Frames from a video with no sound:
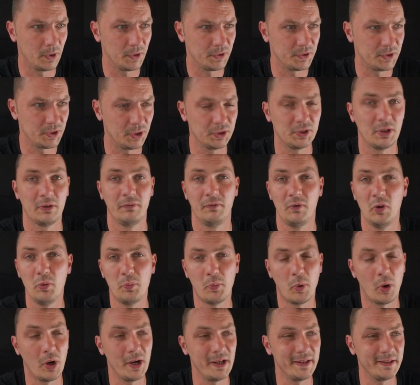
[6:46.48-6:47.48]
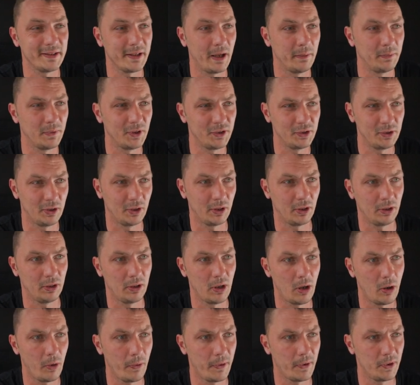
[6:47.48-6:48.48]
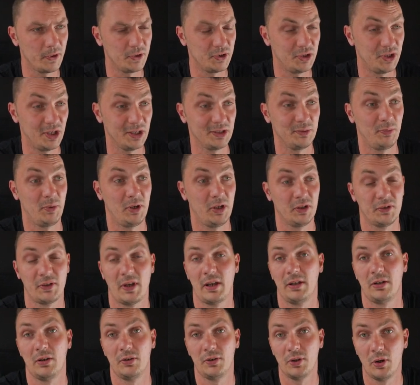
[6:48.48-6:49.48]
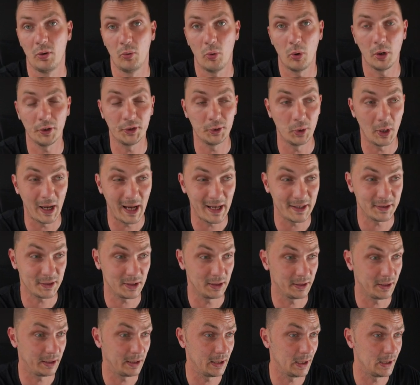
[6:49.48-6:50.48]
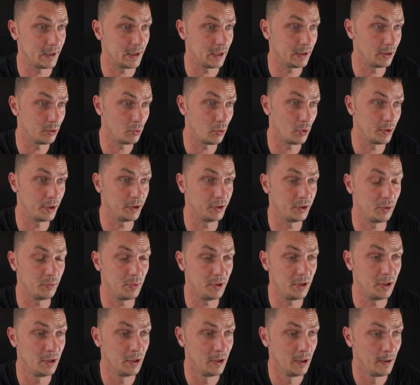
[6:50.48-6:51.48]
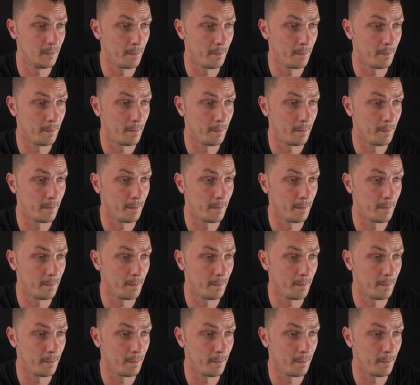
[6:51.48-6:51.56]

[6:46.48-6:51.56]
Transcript: certain viewpoints. I'm not gonna go there just because I don't know what to ask it again. I don't want it to be